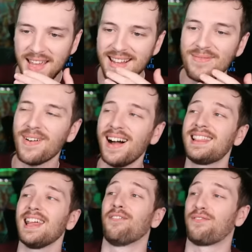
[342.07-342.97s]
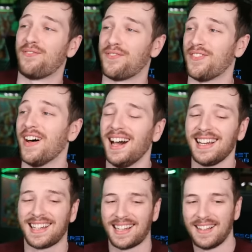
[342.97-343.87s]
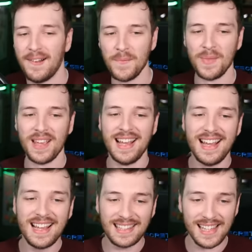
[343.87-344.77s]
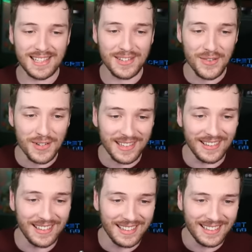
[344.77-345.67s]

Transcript: what the fuck? Is this dude good?